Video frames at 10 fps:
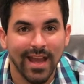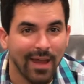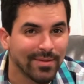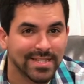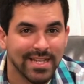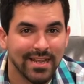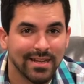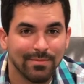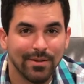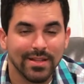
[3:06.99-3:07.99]
I'm
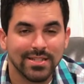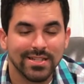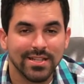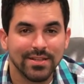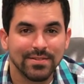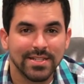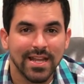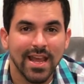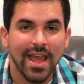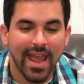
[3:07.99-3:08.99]
excited to put this to use
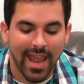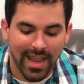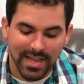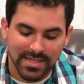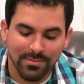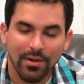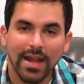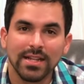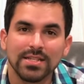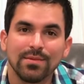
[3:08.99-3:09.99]
and get some
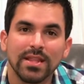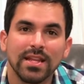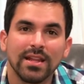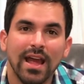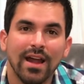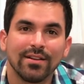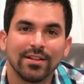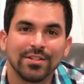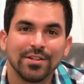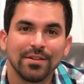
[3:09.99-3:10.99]
practice with it out on
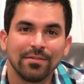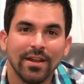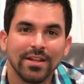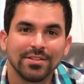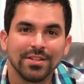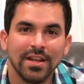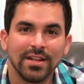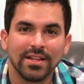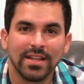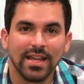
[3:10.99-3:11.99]
the shooting range
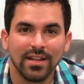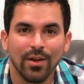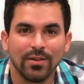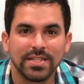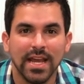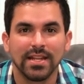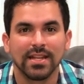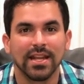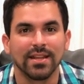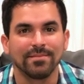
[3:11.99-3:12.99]
to get it all sighted in.